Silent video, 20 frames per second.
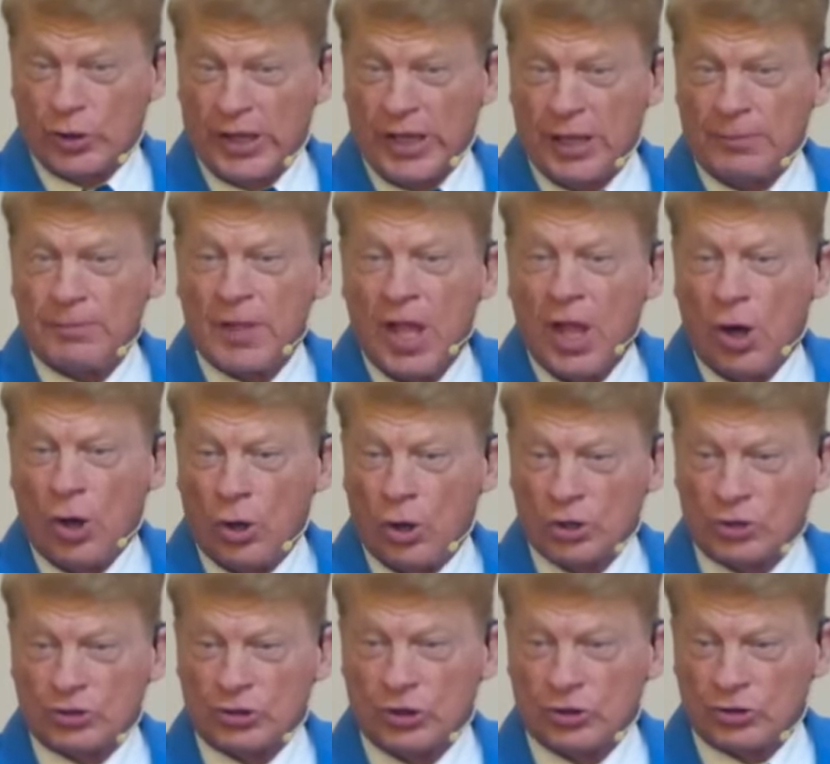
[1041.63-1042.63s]
shrimp,
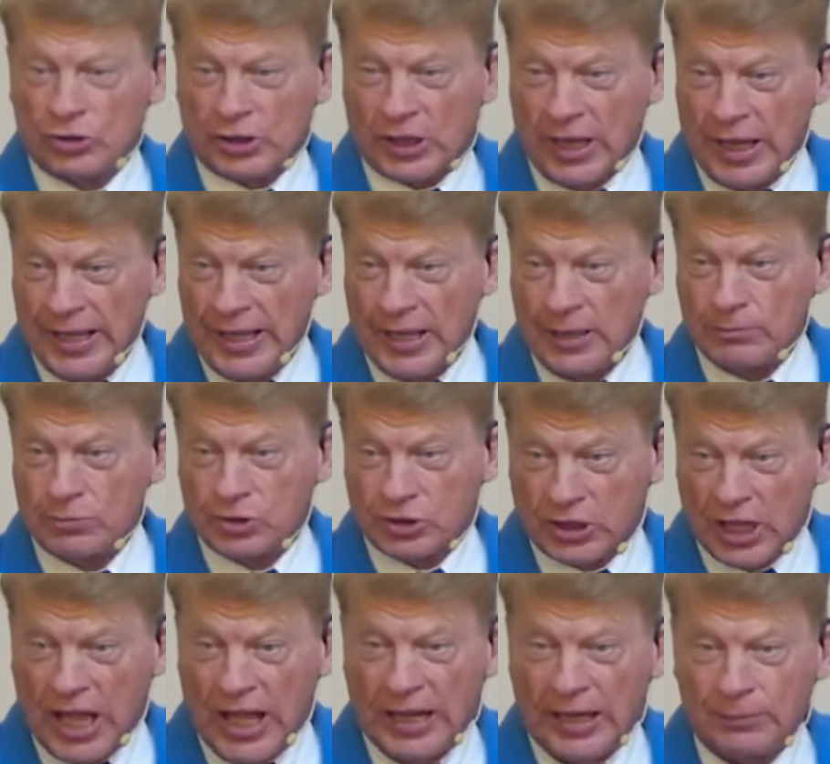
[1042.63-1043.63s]
oysters, clams,
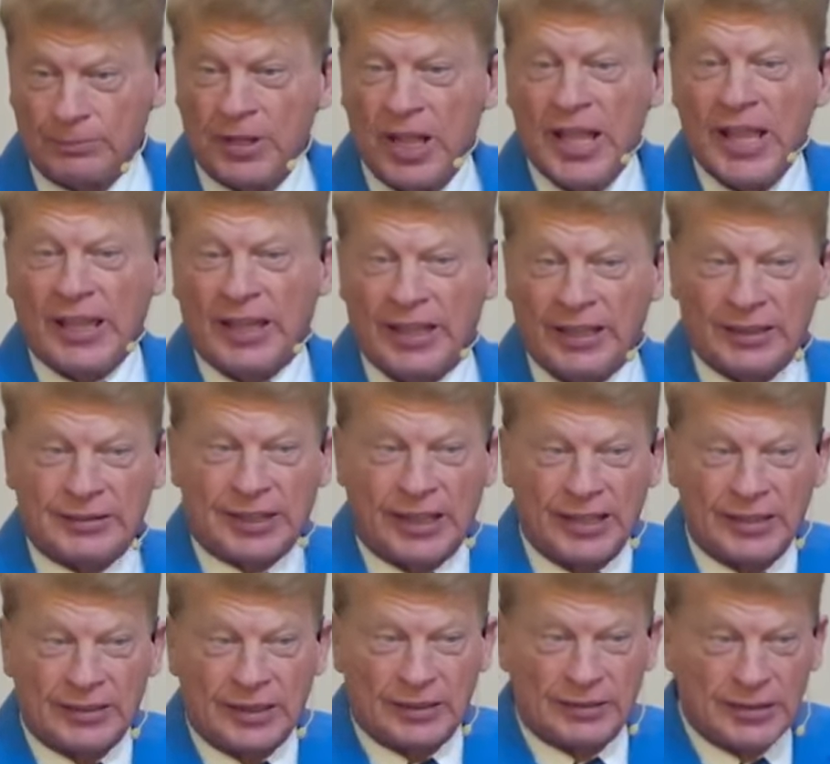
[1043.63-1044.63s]
scallop,
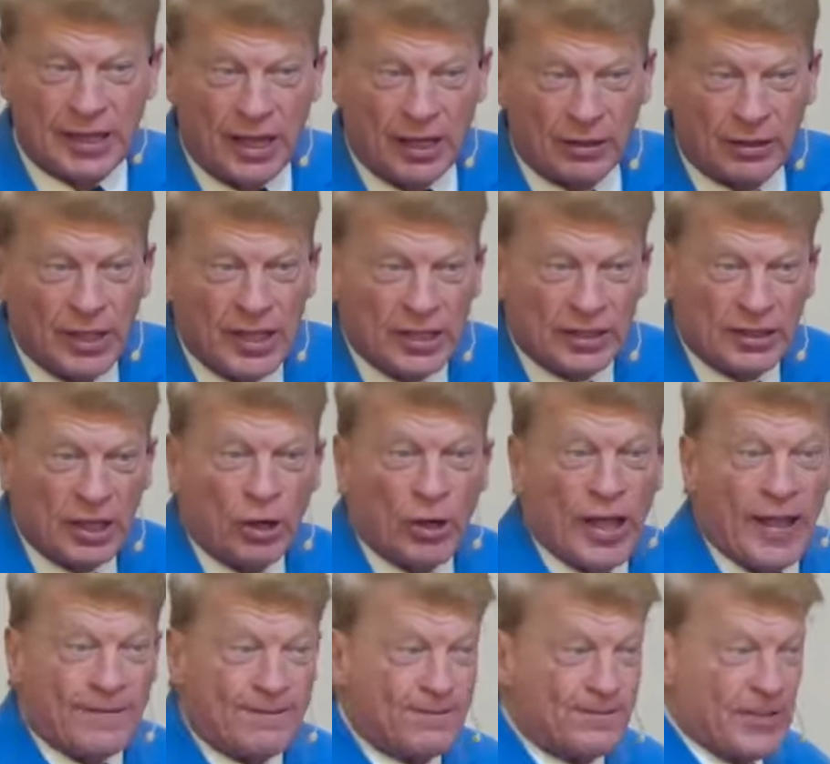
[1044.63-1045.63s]
anything that don't
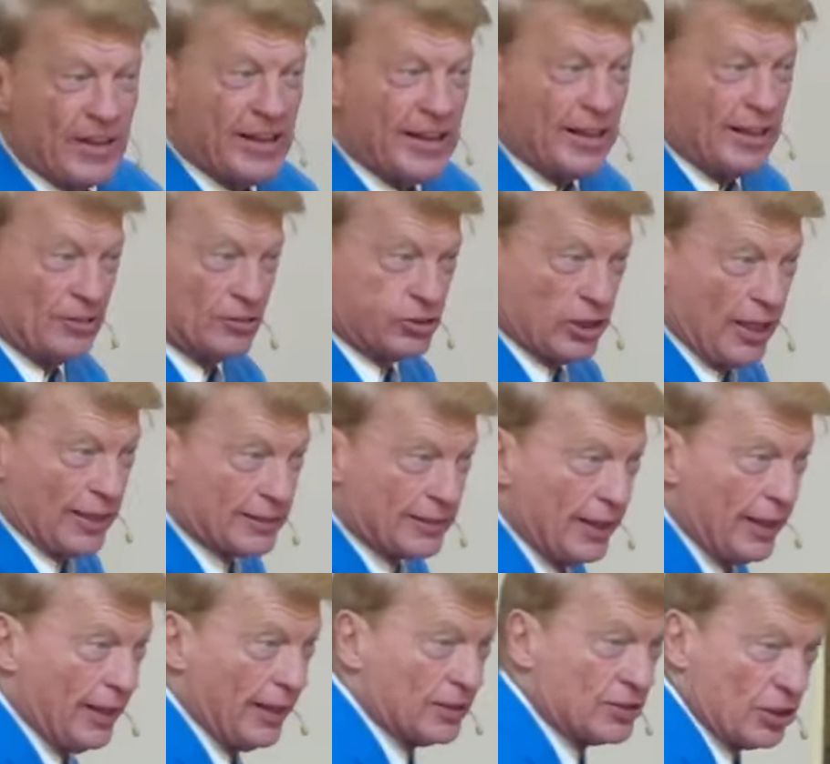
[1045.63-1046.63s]
have fins like
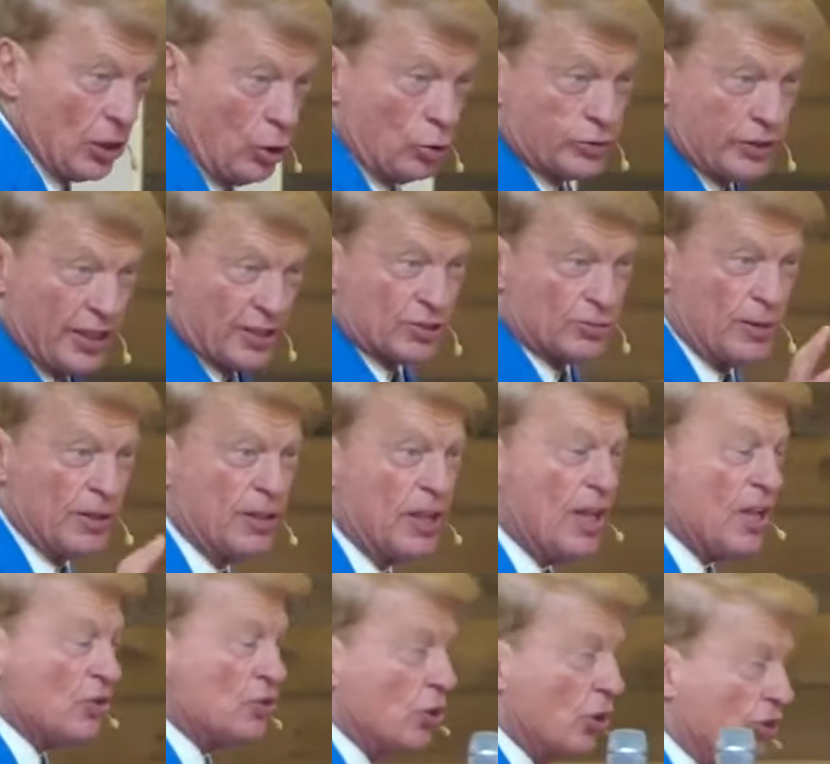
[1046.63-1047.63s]
that. That's the Old Testament
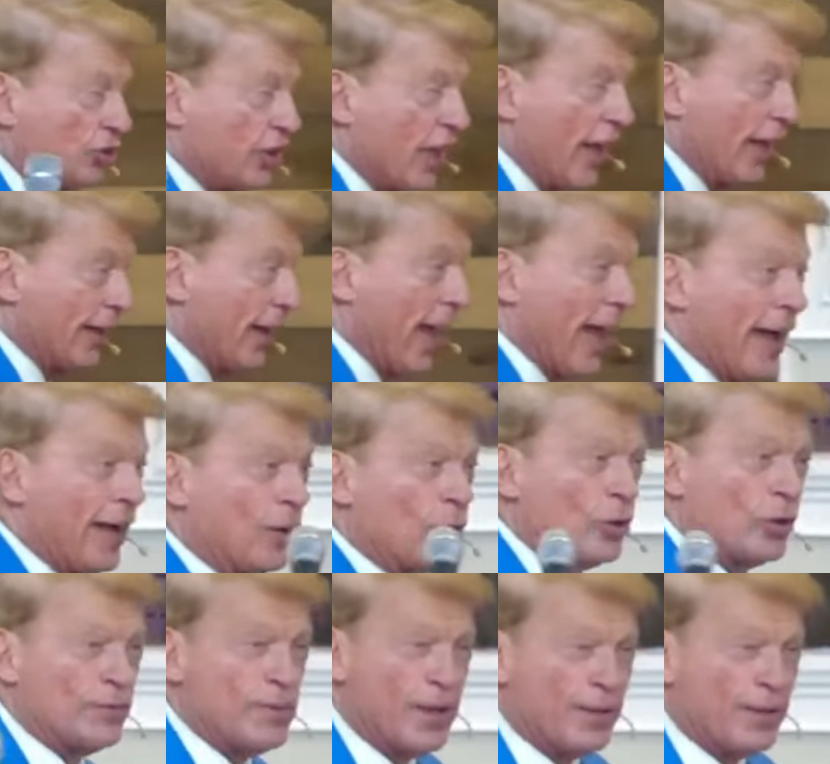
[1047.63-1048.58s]
Jewish diet, high order.